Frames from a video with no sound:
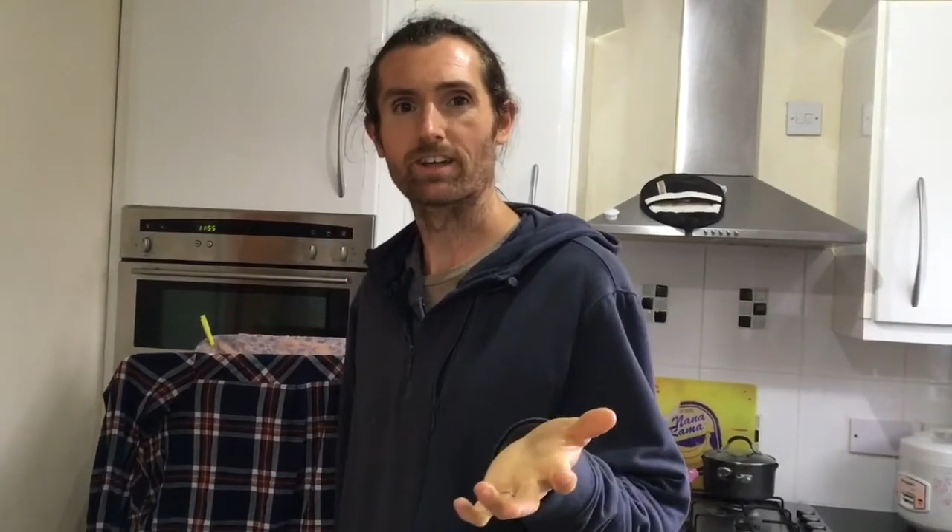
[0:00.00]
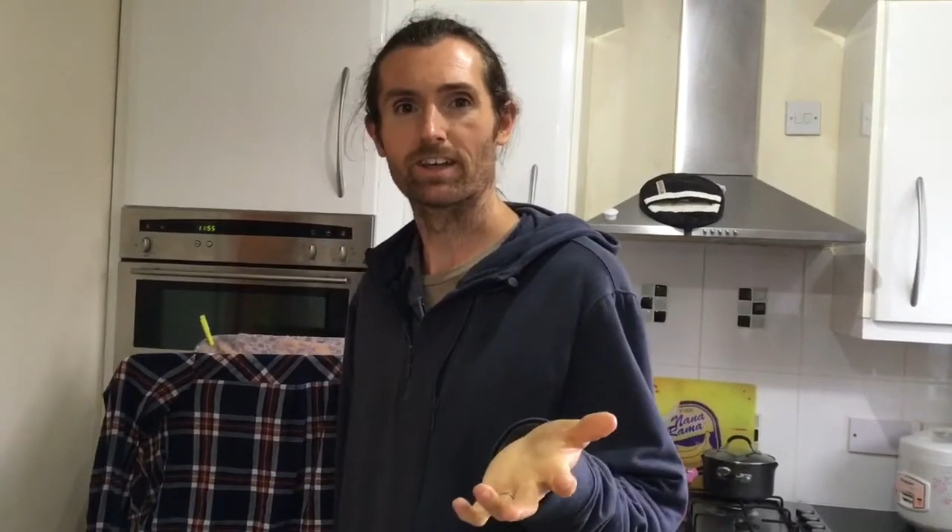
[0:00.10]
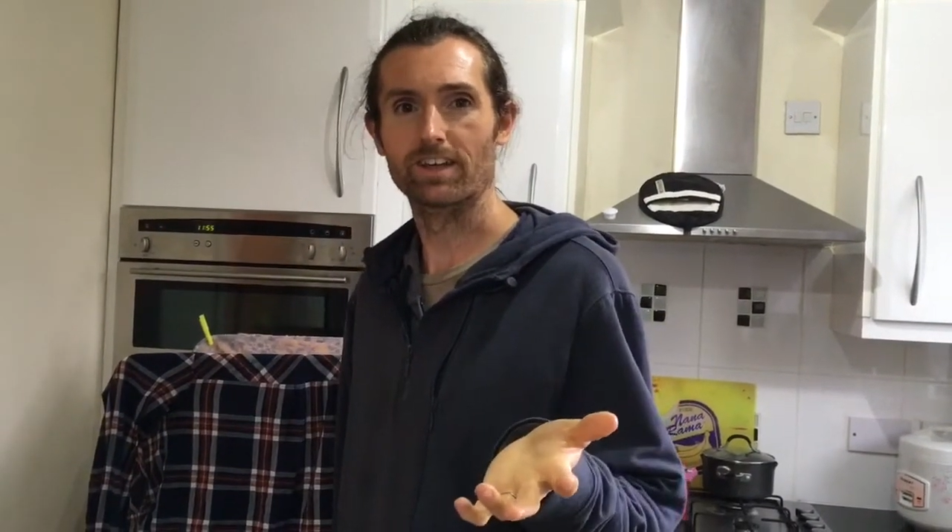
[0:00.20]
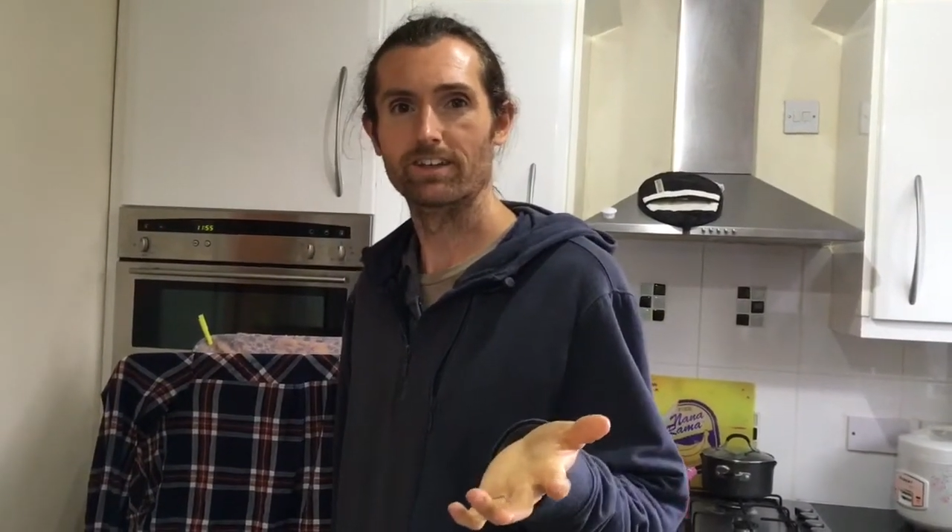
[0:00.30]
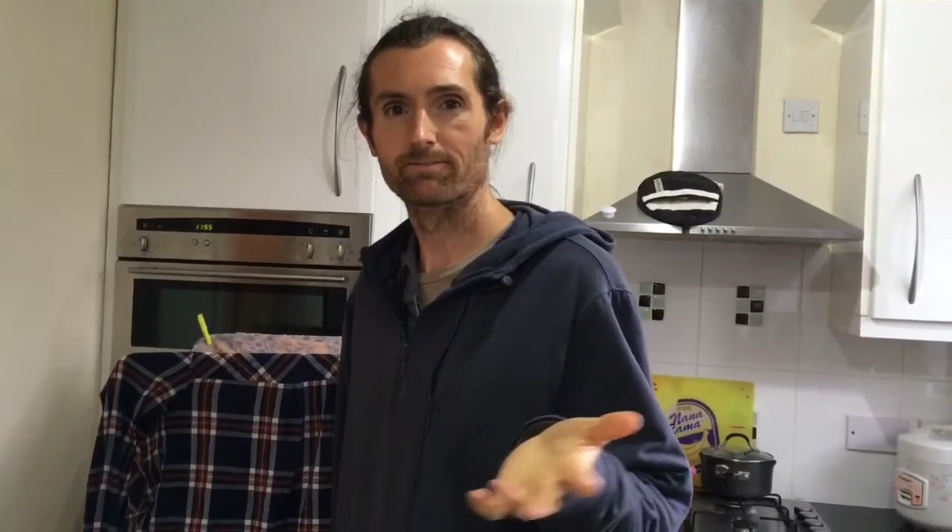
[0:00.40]
aren't
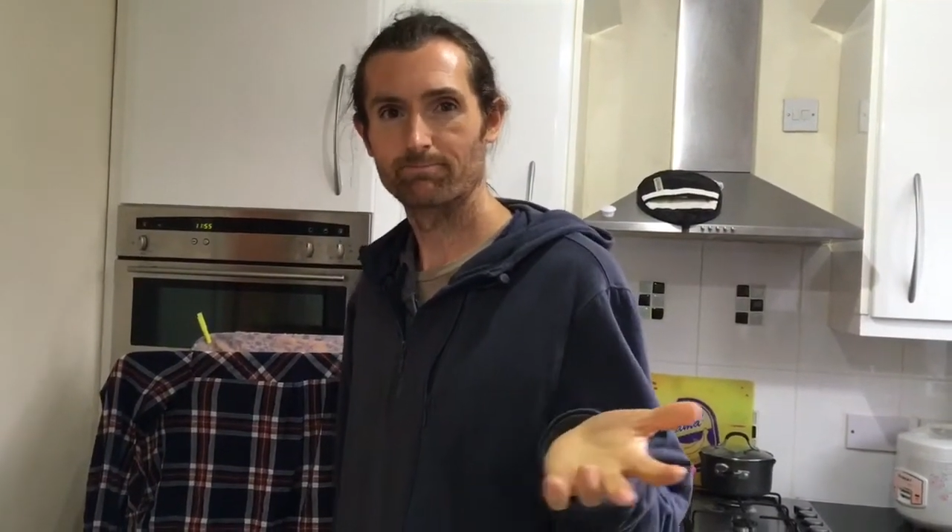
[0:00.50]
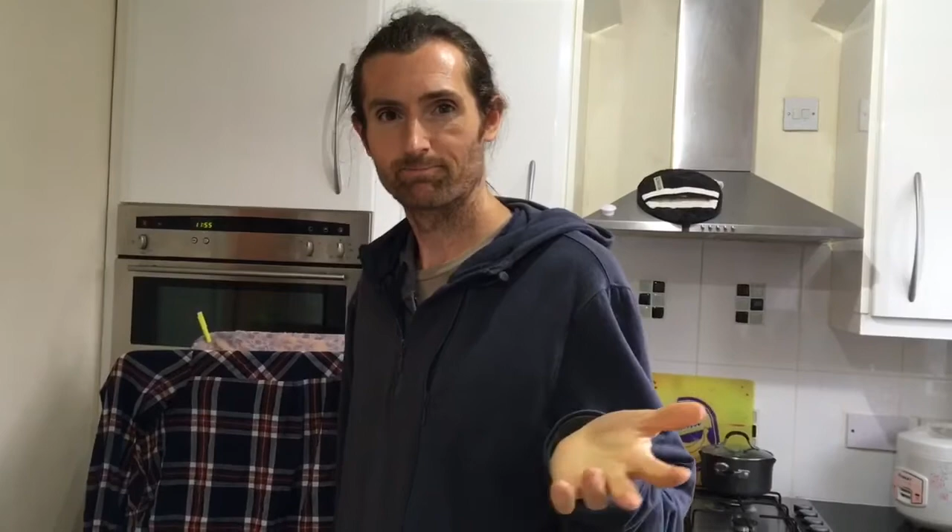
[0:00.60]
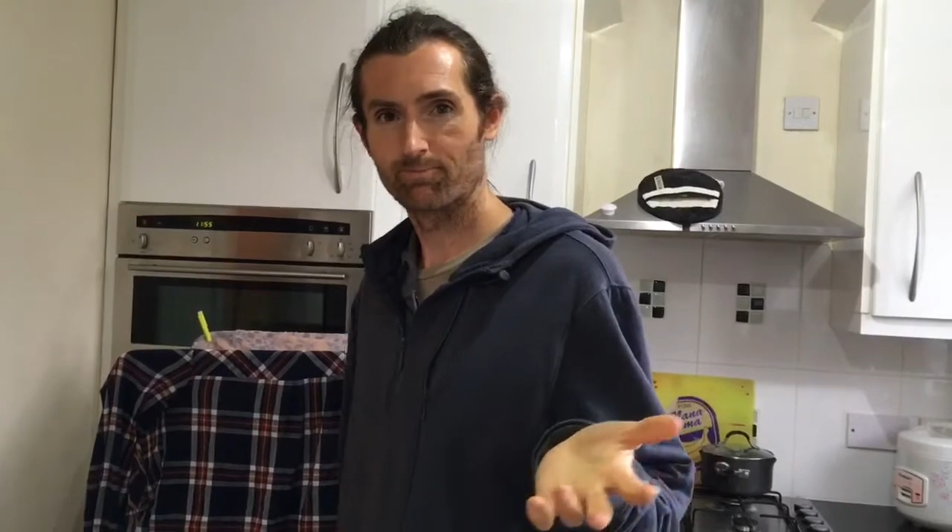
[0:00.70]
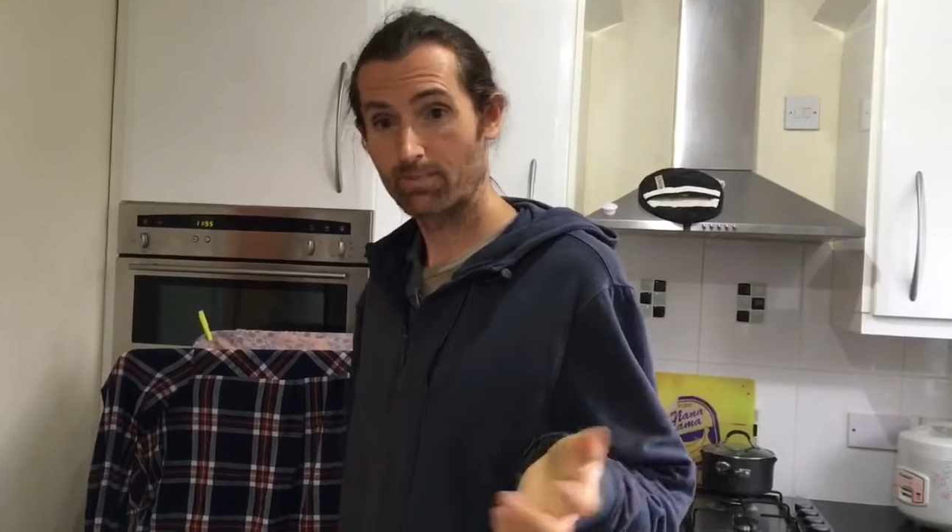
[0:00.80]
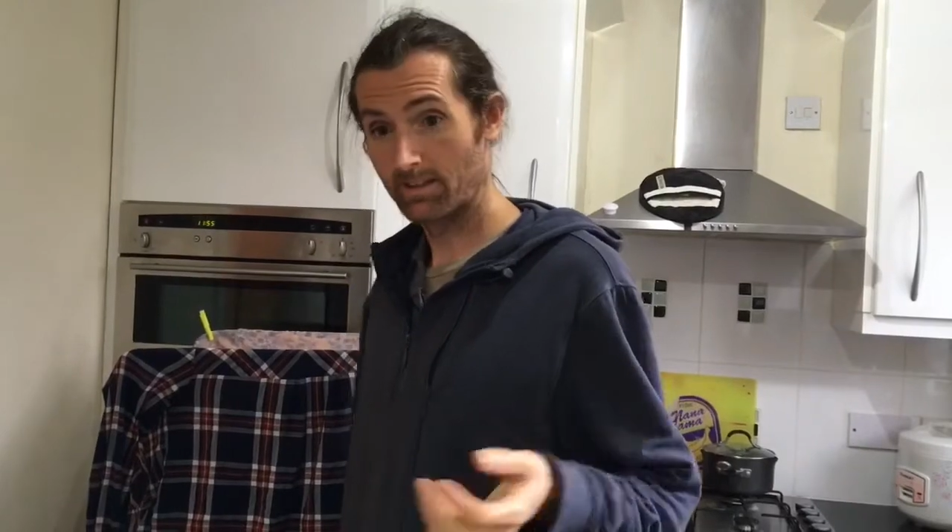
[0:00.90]

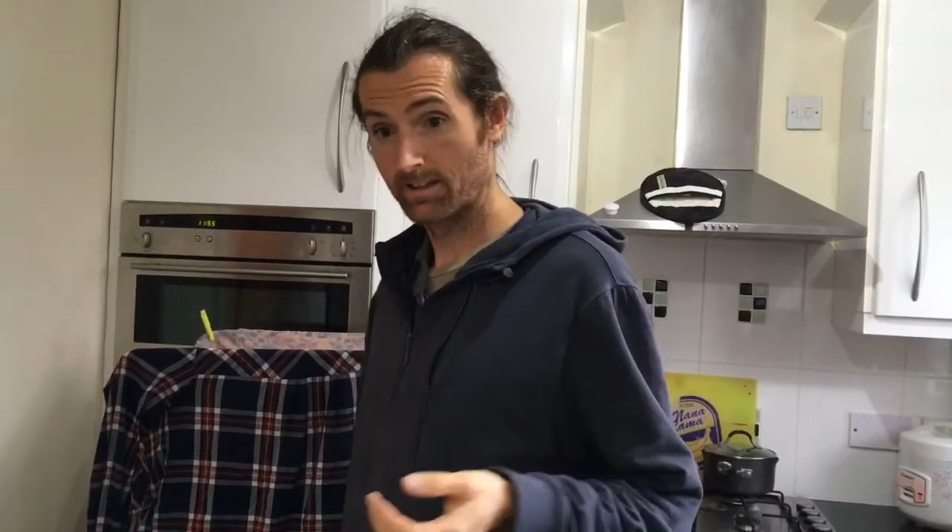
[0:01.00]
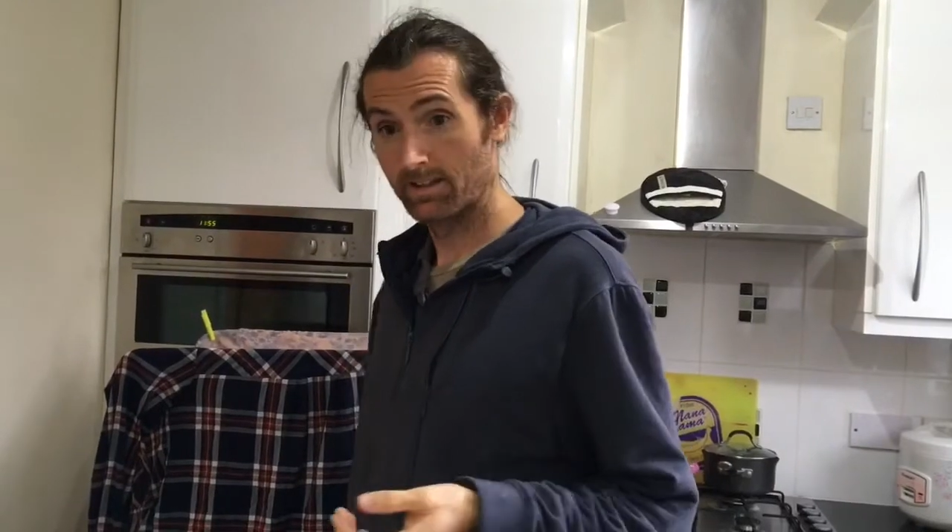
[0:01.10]
they?